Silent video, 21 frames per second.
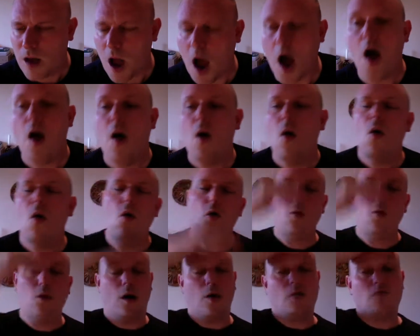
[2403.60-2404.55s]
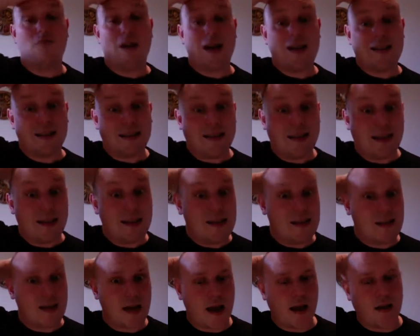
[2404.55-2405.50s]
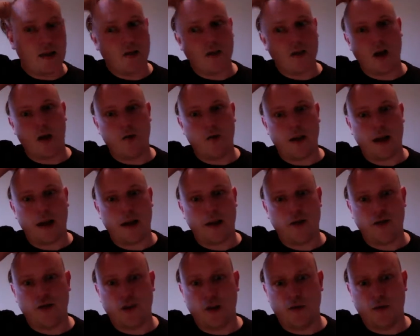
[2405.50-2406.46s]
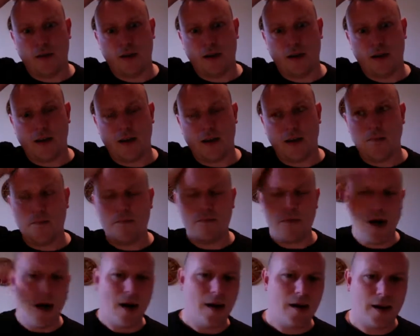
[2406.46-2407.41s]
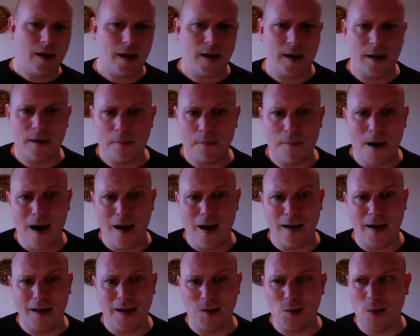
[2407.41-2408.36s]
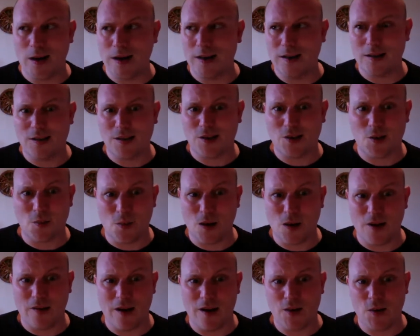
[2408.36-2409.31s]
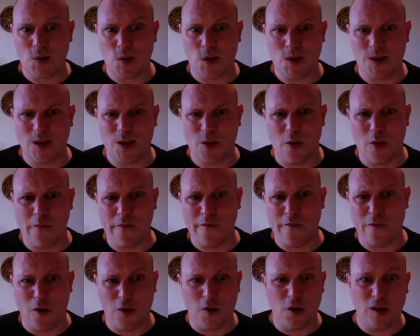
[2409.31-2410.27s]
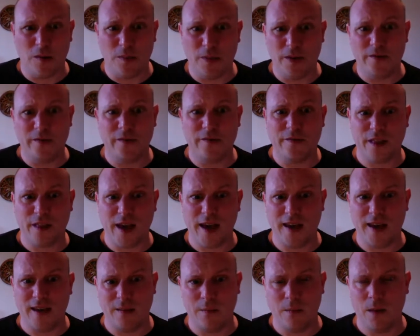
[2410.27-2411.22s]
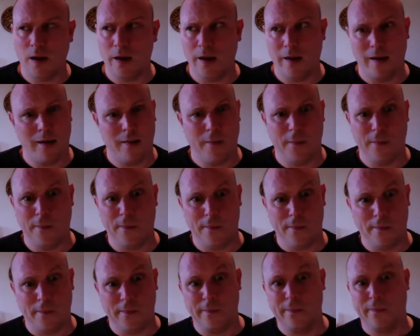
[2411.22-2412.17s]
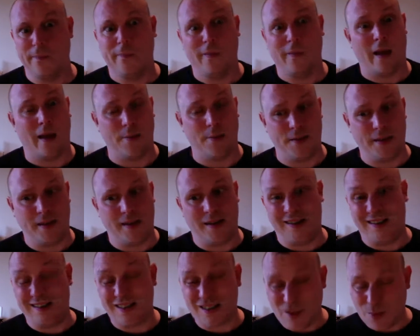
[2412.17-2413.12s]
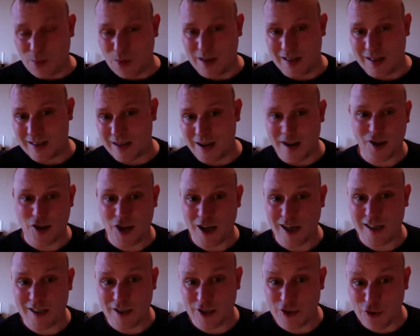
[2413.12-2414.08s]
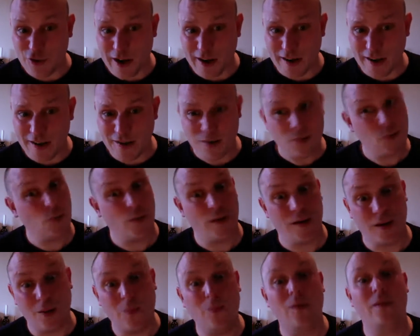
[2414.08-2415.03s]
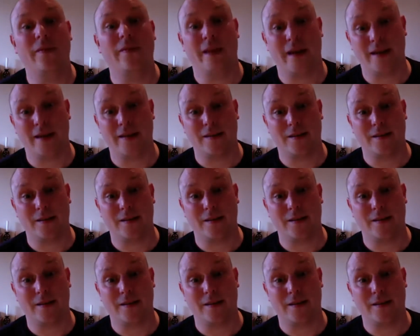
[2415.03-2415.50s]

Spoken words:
Oh, resin incense. Okay, sorry. My mind went to somewhere else when you said on foil above a flame. Thinking, is someone going to start chasing a dragon? We don't want that.